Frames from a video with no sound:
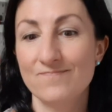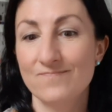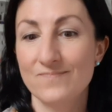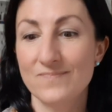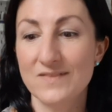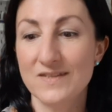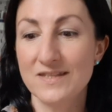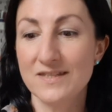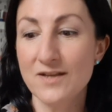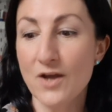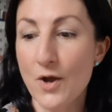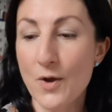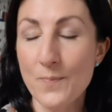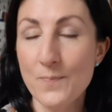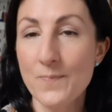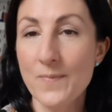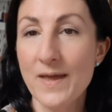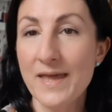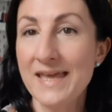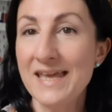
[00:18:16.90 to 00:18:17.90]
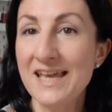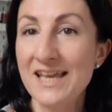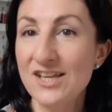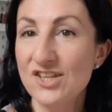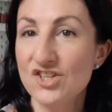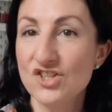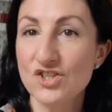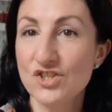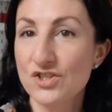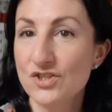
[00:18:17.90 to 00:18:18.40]
some
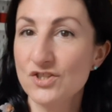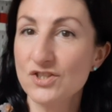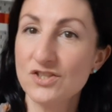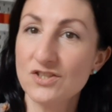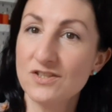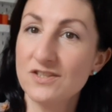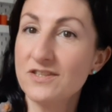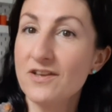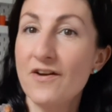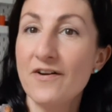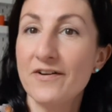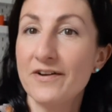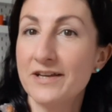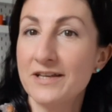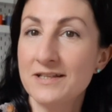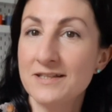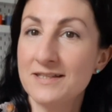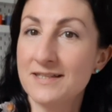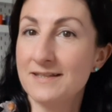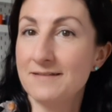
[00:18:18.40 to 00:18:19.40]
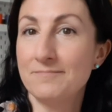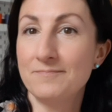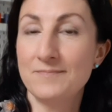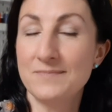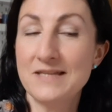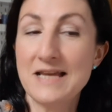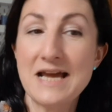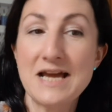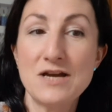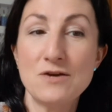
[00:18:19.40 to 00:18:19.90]
each size
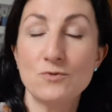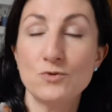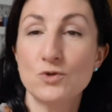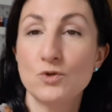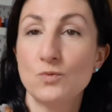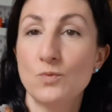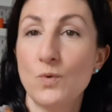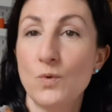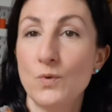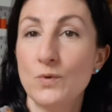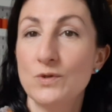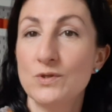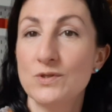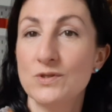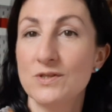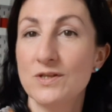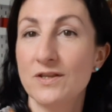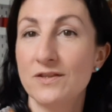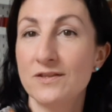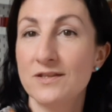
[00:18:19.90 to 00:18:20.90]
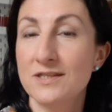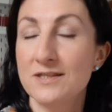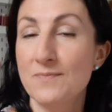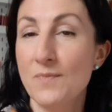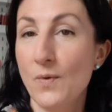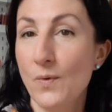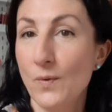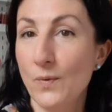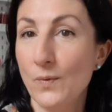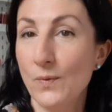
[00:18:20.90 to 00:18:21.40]
down towards the
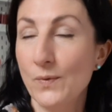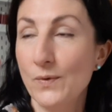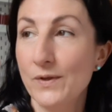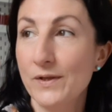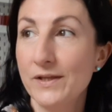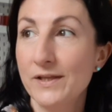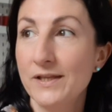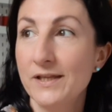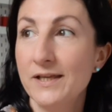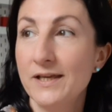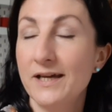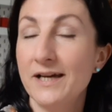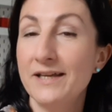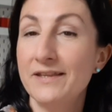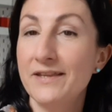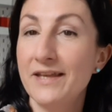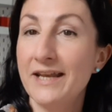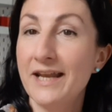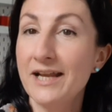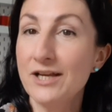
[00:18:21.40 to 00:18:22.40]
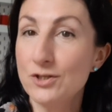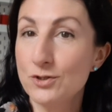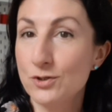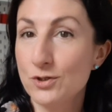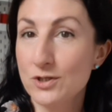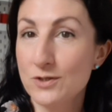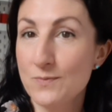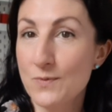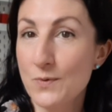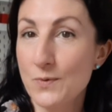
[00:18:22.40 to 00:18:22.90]
small and then extra
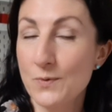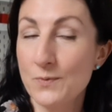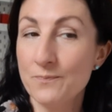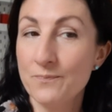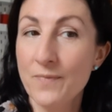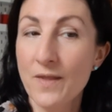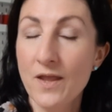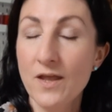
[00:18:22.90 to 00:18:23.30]
small.